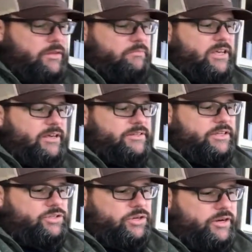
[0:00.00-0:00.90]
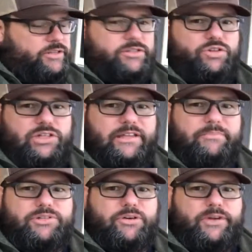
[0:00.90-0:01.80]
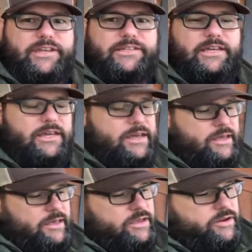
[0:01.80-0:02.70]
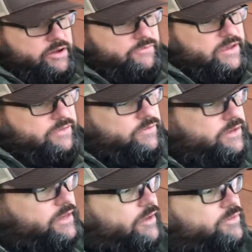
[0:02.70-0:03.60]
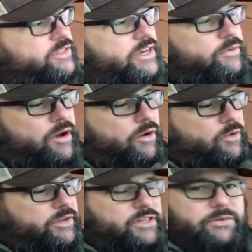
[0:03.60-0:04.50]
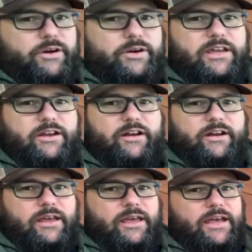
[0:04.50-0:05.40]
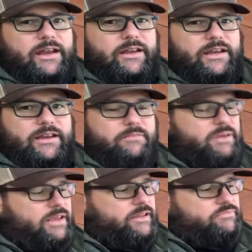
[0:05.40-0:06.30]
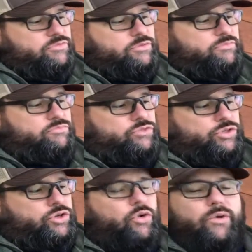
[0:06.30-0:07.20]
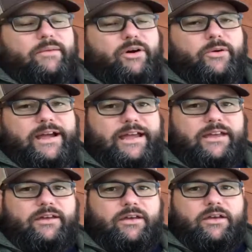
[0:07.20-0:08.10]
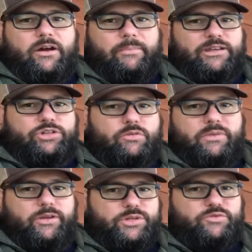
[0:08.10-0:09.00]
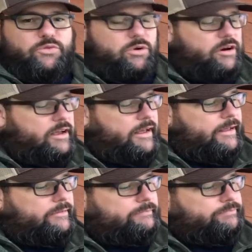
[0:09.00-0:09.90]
because these turrets slip so easy, you know, if zero was zero here and it needed to be 2 mils for